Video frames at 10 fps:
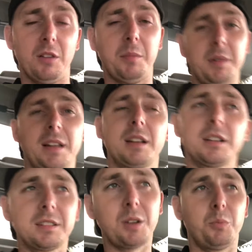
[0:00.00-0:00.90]
I mean, like,
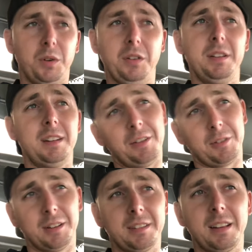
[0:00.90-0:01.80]
is there really a
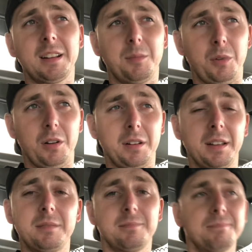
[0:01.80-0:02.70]
difference? Like, come on. Like,
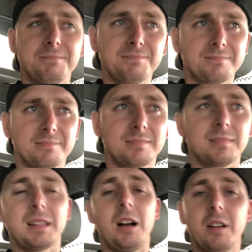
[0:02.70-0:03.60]

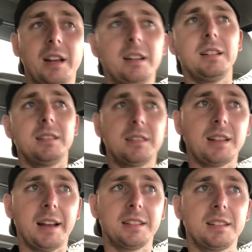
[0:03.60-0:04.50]
Al Qaeda,
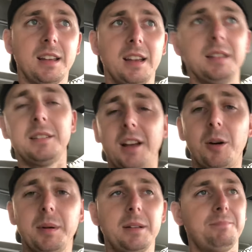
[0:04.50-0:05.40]
ISIS-K,
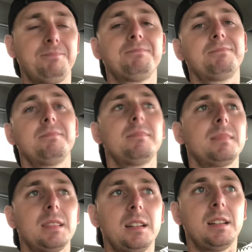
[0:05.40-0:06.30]
Taliban.
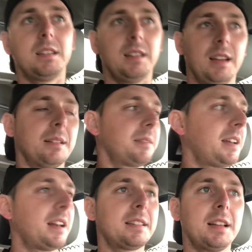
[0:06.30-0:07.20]
Yeah,
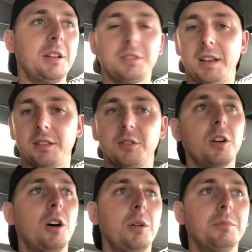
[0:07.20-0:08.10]
kind of sounds like they're
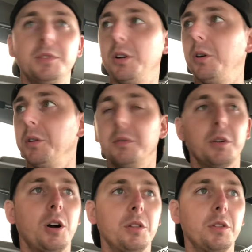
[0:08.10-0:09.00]
all three,
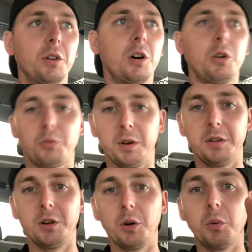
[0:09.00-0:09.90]

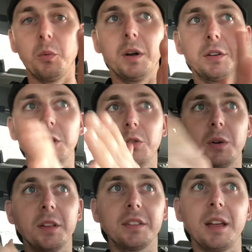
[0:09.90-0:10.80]
1, 2, 3,
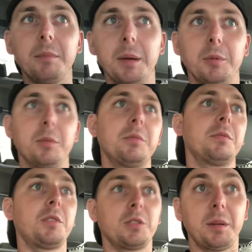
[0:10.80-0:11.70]
the same people, as
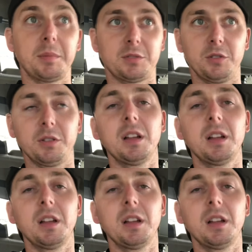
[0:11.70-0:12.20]
far as I'm concerned.